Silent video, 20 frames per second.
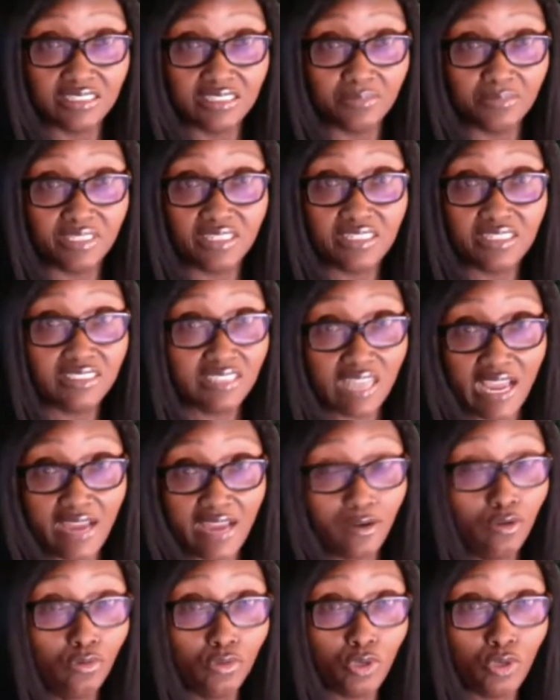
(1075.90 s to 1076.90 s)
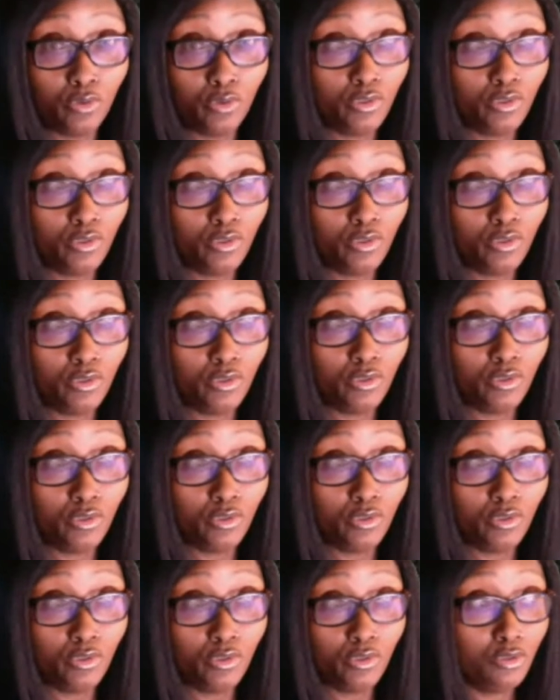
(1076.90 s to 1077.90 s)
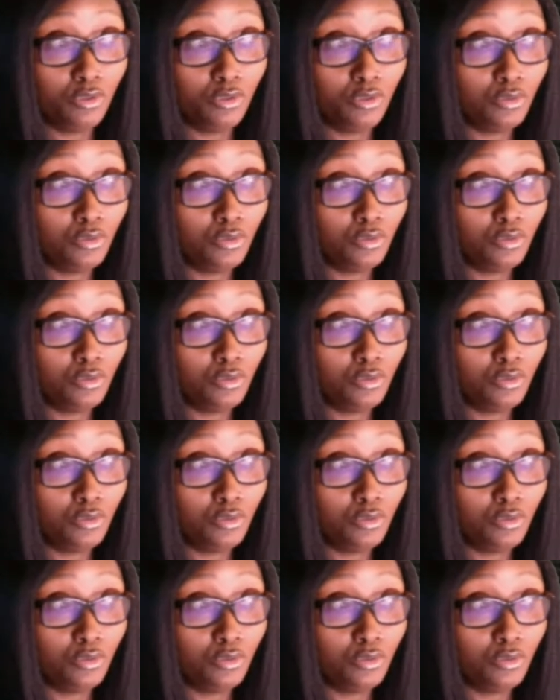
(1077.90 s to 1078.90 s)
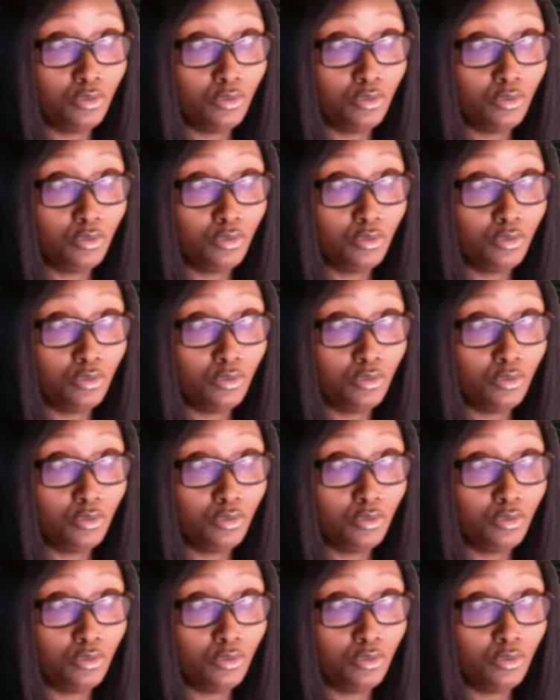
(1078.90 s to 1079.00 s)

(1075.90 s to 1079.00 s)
Because I don't know you. You don't know me.